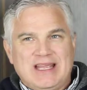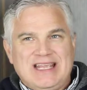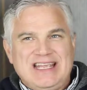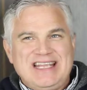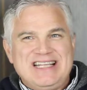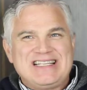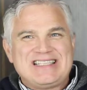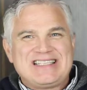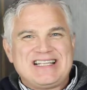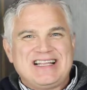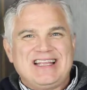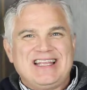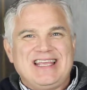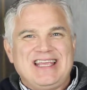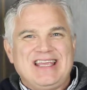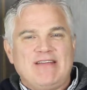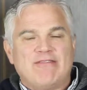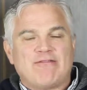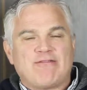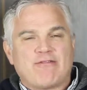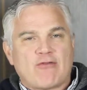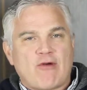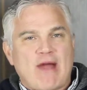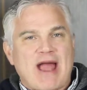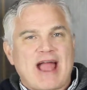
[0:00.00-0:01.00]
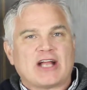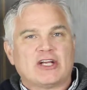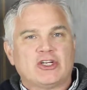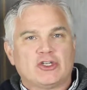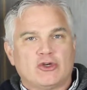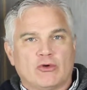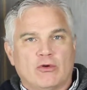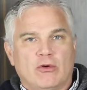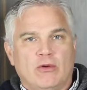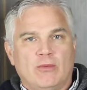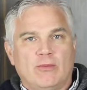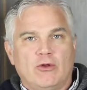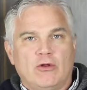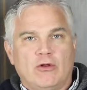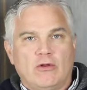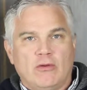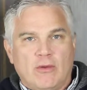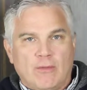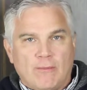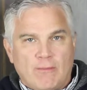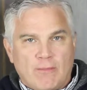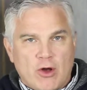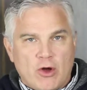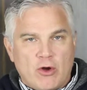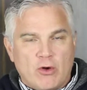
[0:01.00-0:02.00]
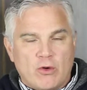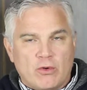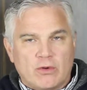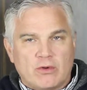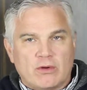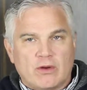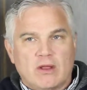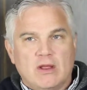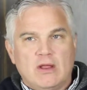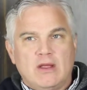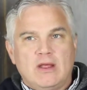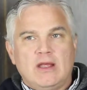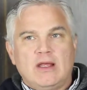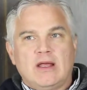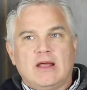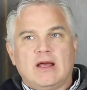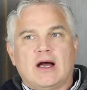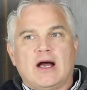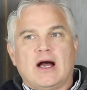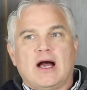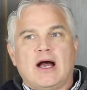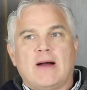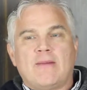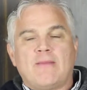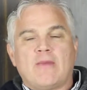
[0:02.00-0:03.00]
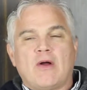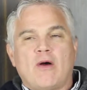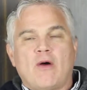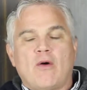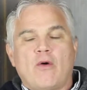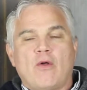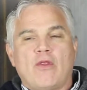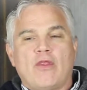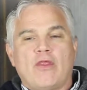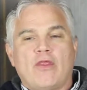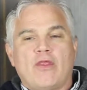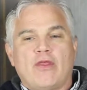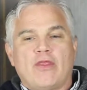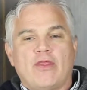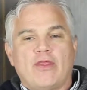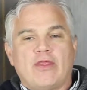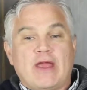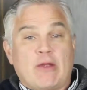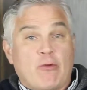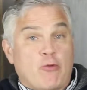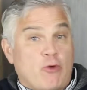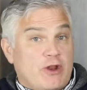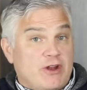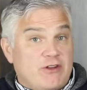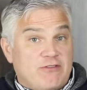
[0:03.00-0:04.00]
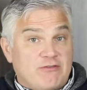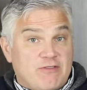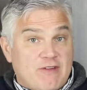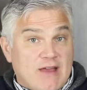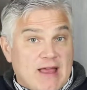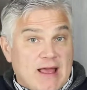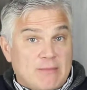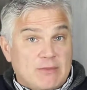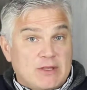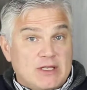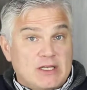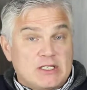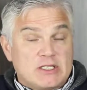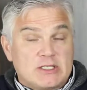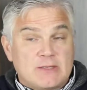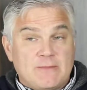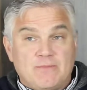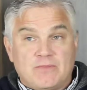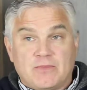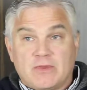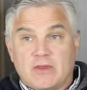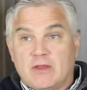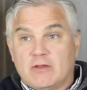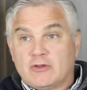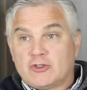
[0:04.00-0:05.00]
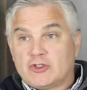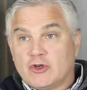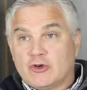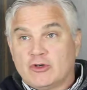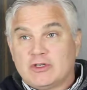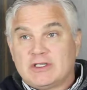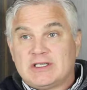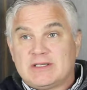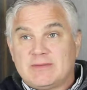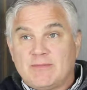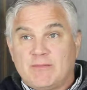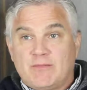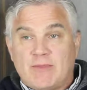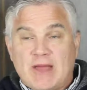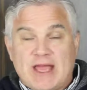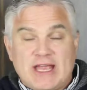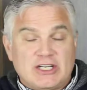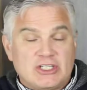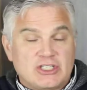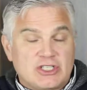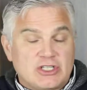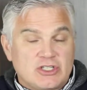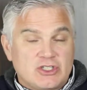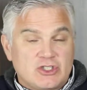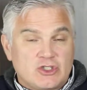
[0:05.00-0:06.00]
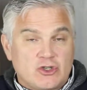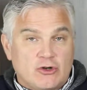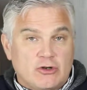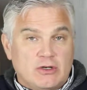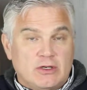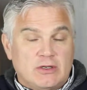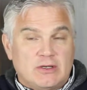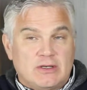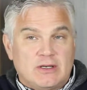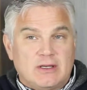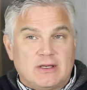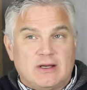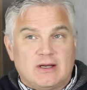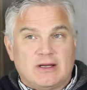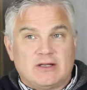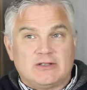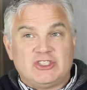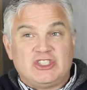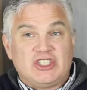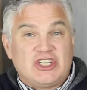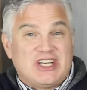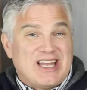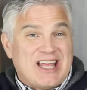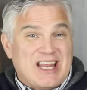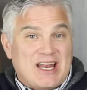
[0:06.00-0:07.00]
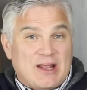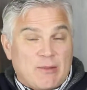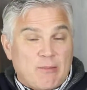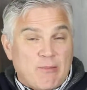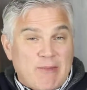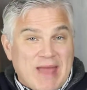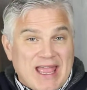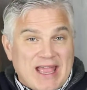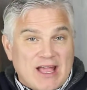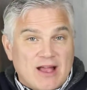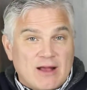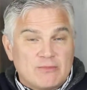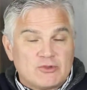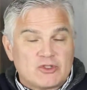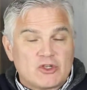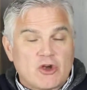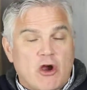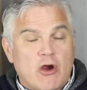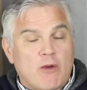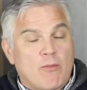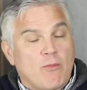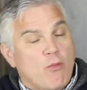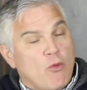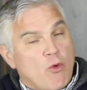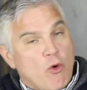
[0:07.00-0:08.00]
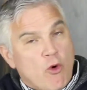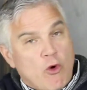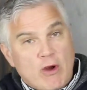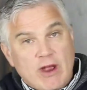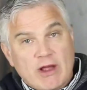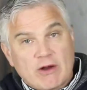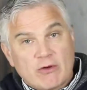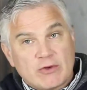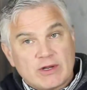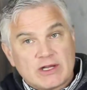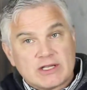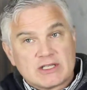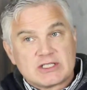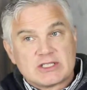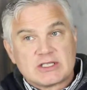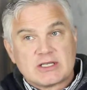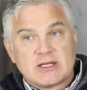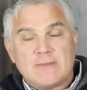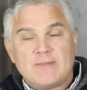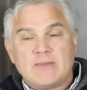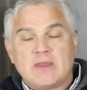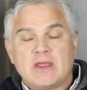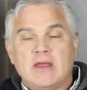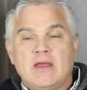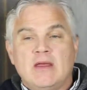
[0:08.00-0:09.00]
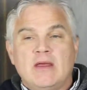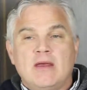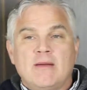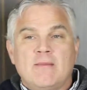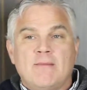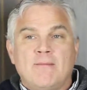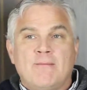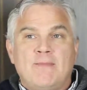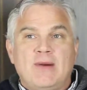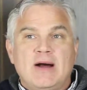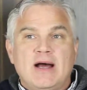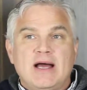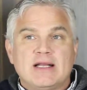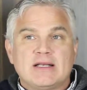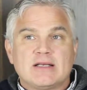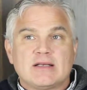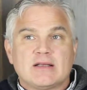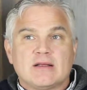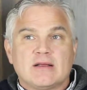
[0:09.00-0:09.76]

easily fracturable bone. They run in families. Certain patients, certain genetic makeups are more at risk. But